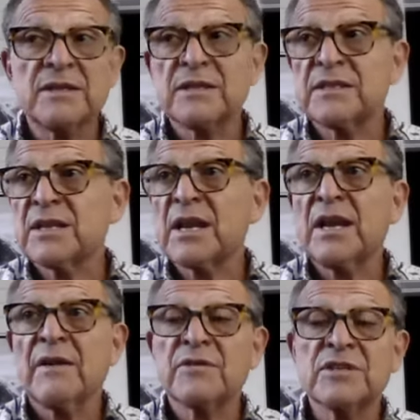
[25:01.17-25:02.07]

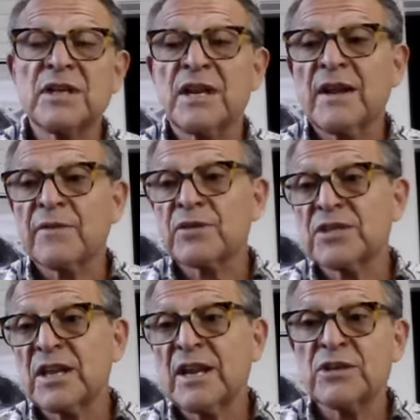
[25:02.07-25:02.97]
Study after study after
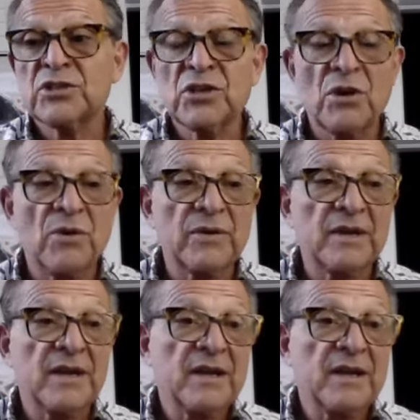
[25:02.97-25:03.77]
study has shown